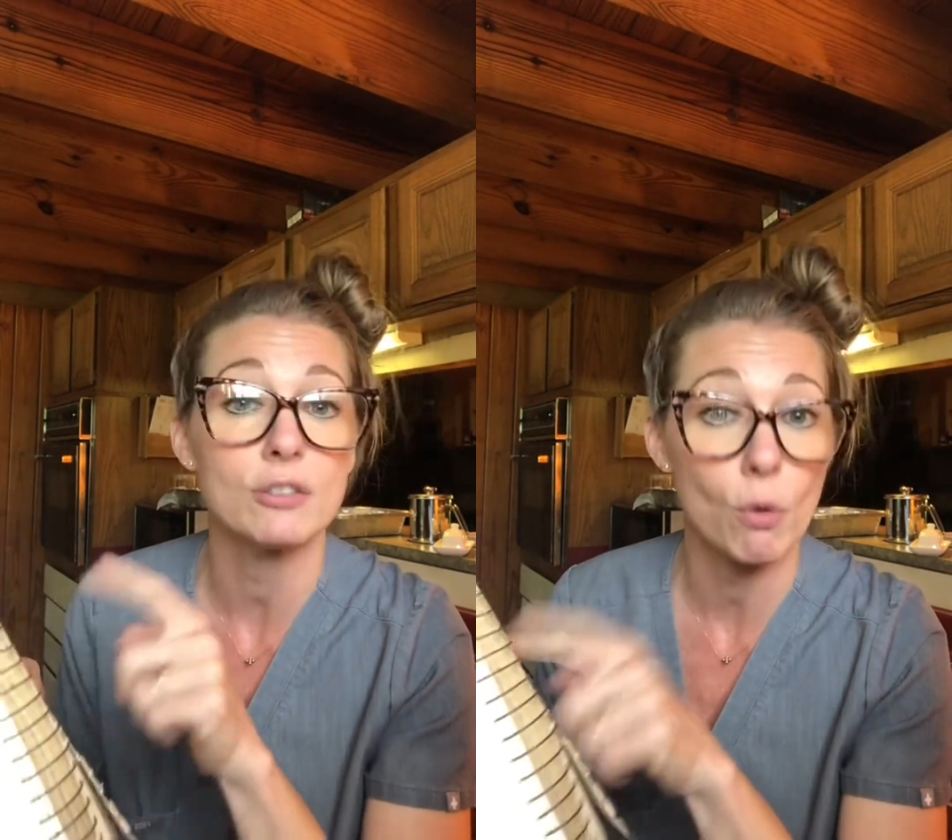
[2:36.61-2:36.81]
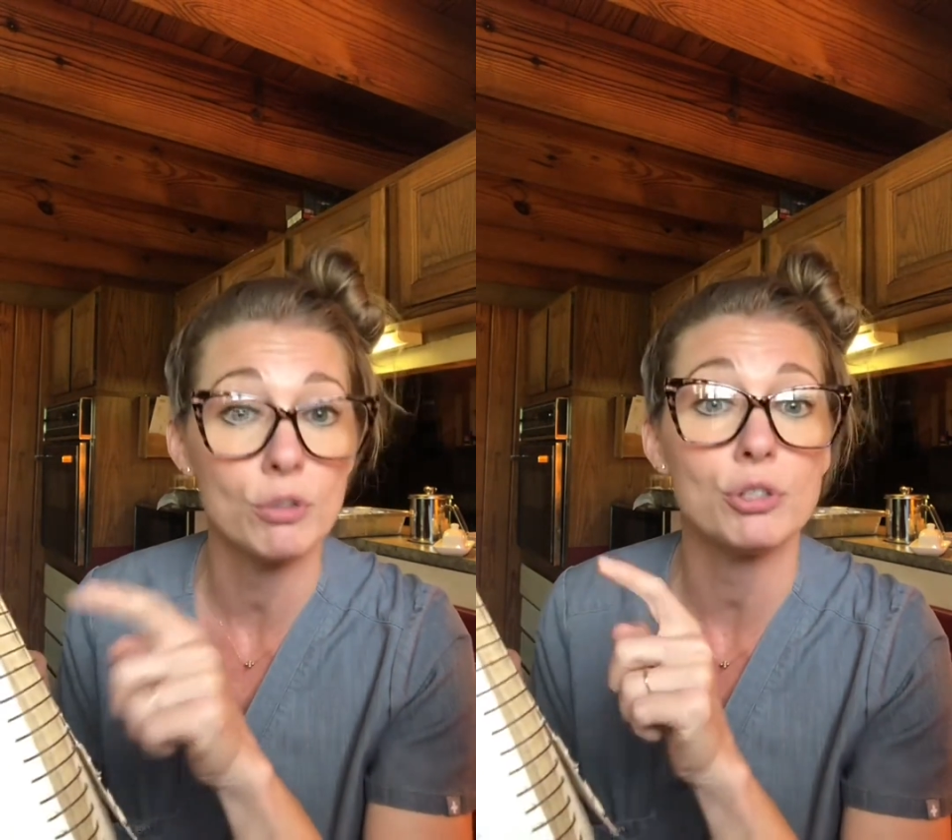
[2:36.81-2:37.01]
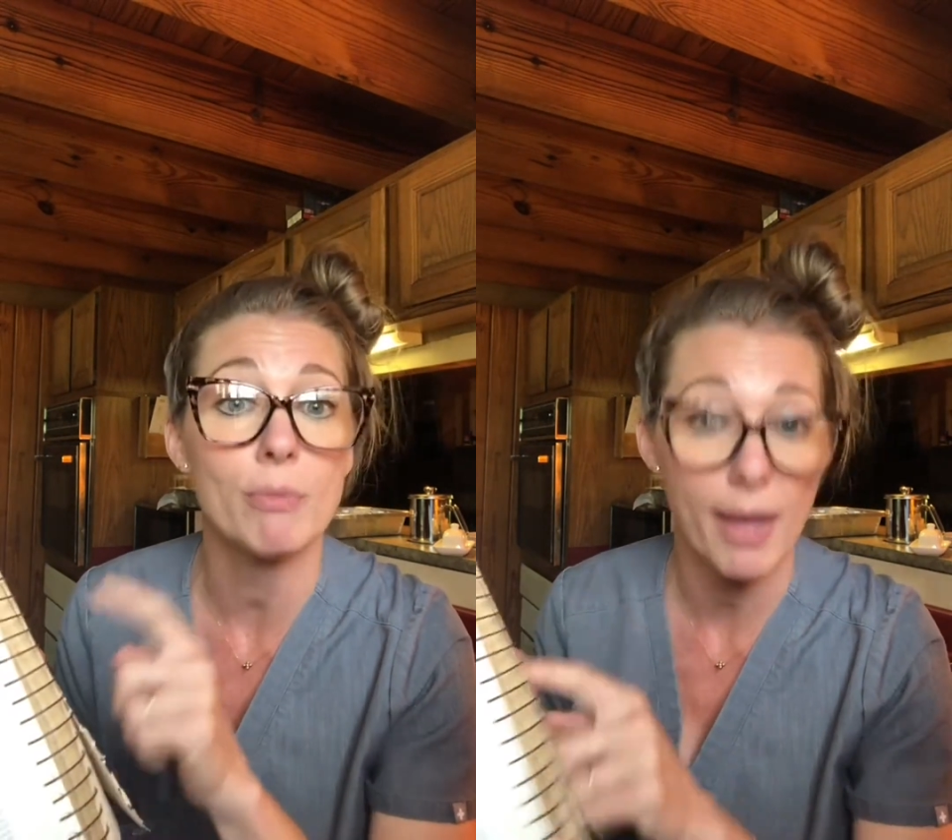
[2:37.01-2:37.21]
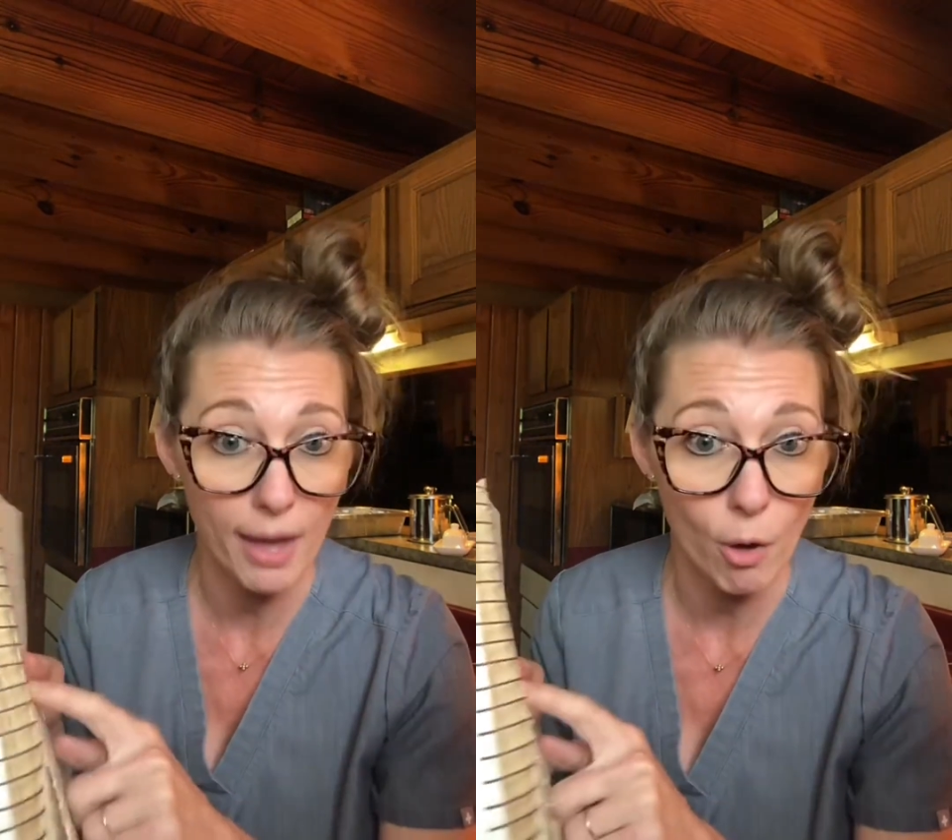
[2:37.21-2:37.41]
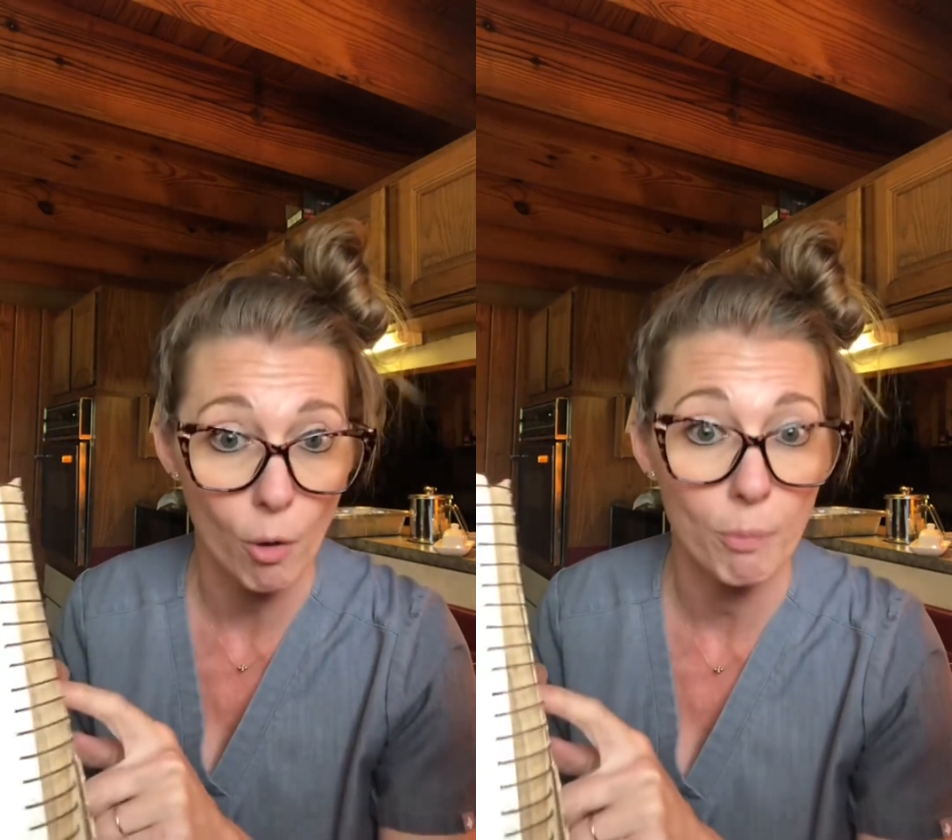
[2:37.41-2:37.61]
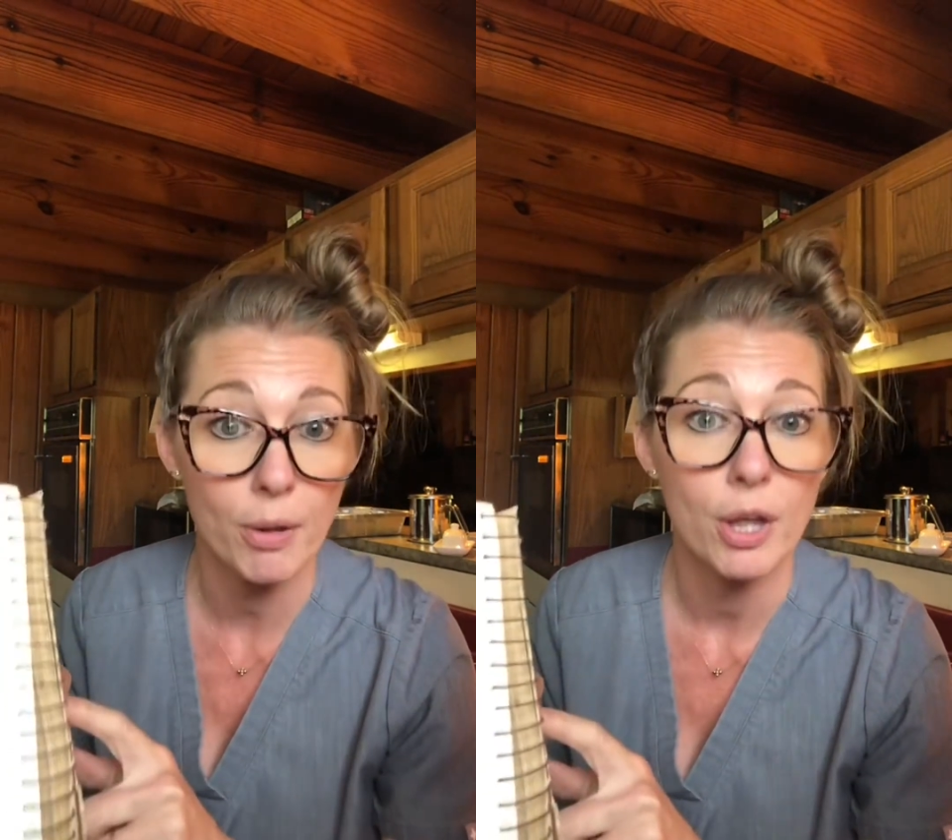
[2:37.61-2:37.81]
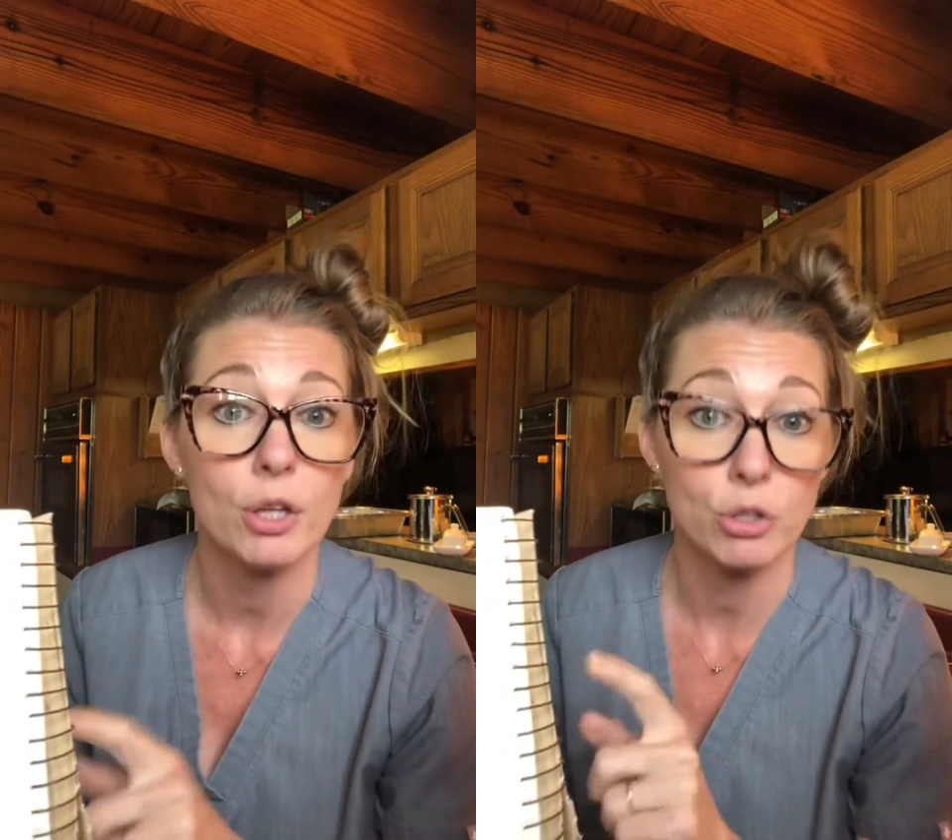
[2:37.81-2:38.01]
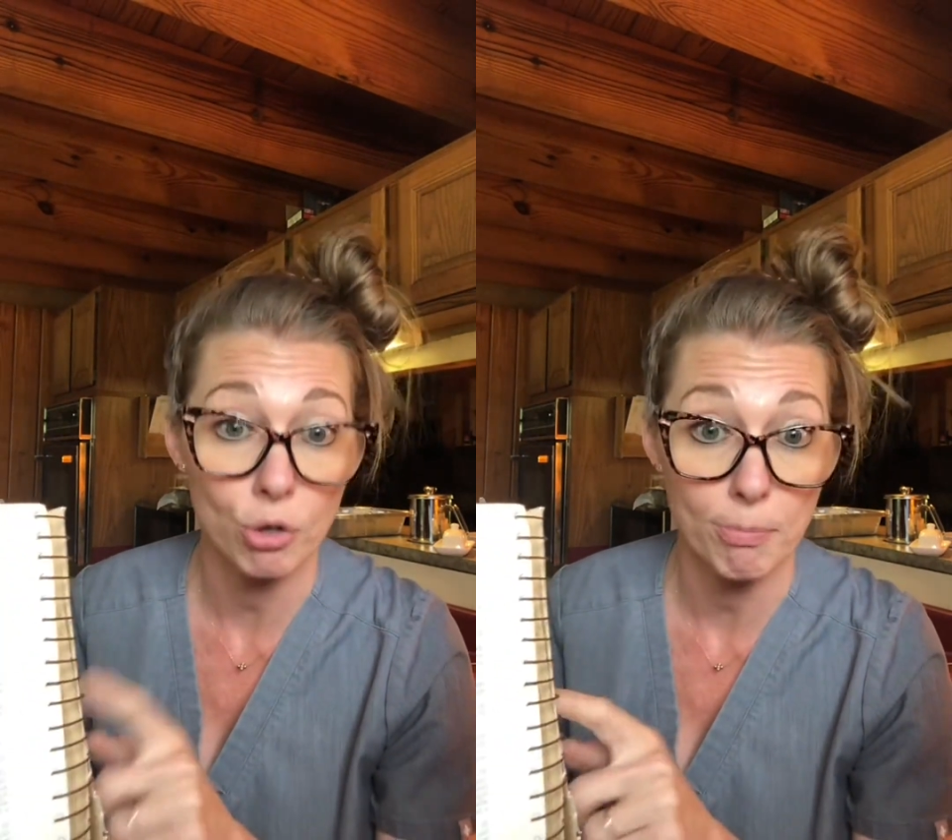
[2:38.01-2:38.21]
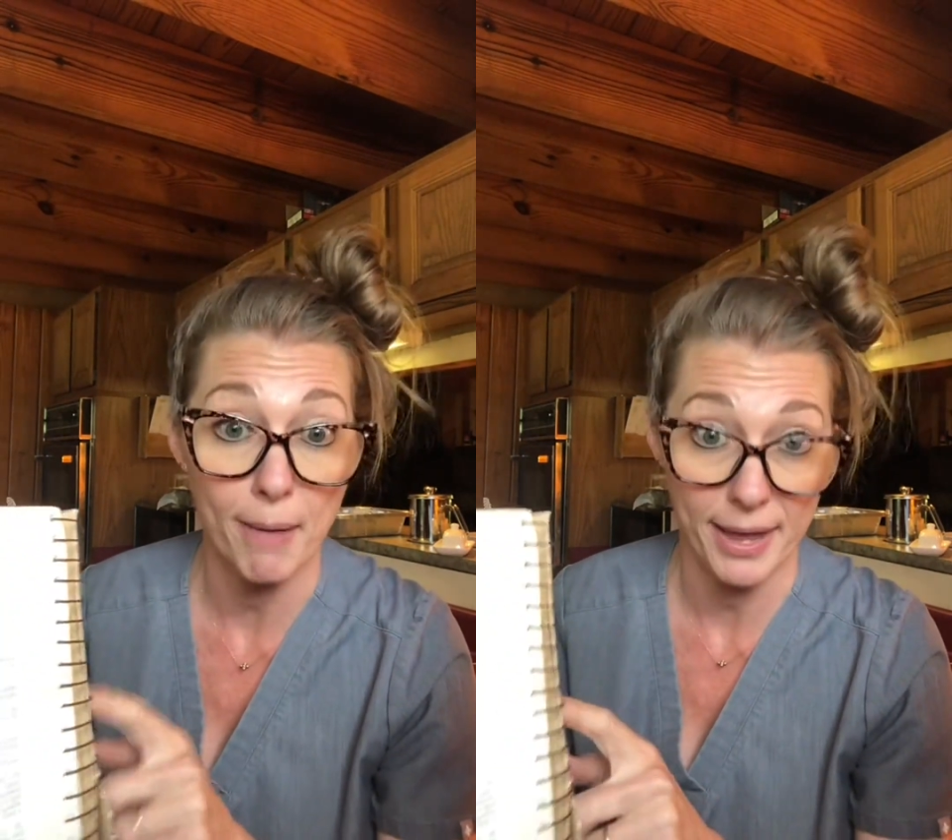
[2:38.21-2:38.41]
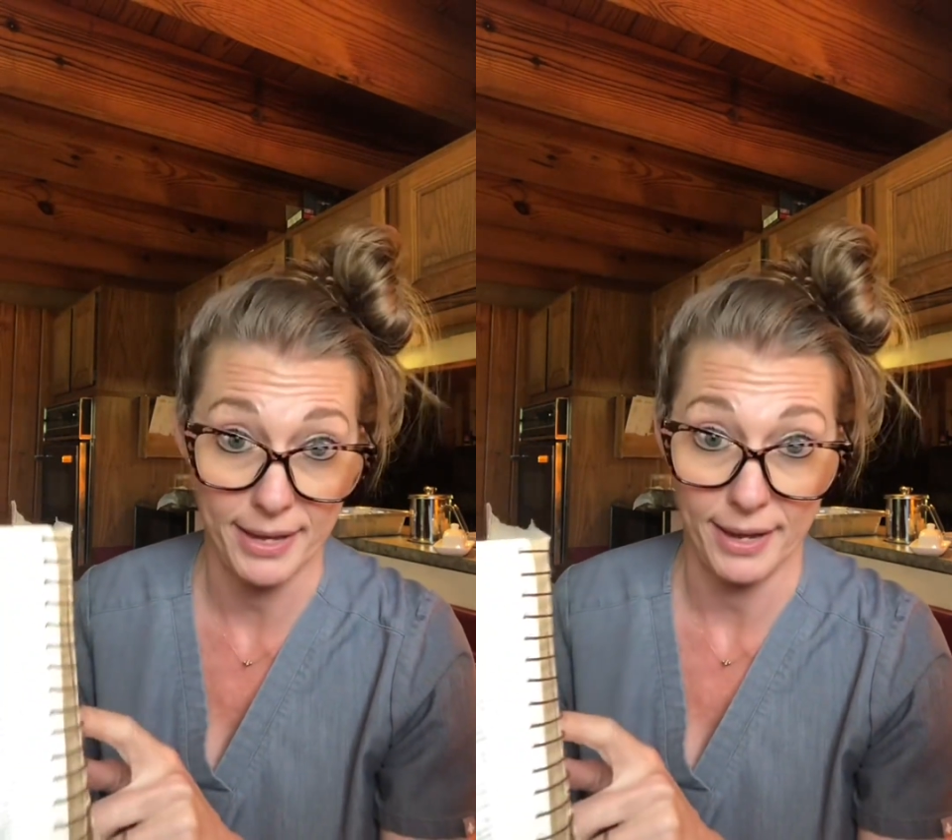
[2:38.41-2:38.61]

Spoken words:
help your baking.